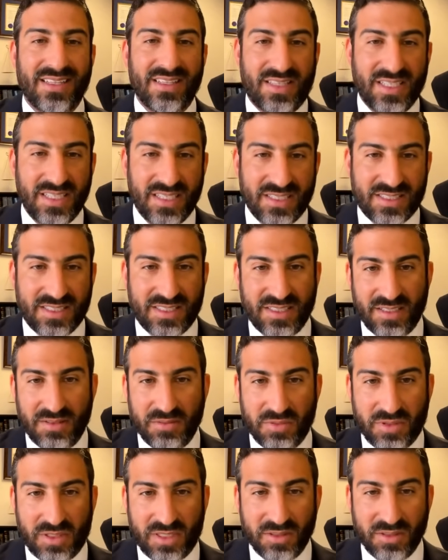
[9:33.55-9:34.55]
this
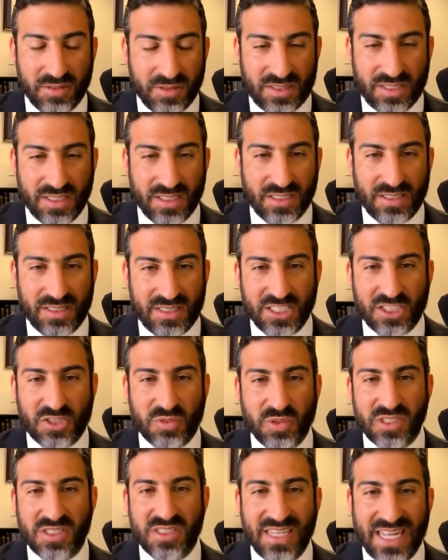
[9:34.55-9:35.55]
th th
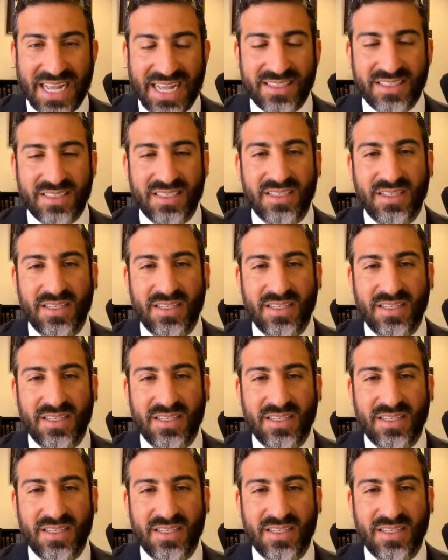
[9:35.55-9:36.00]
this was not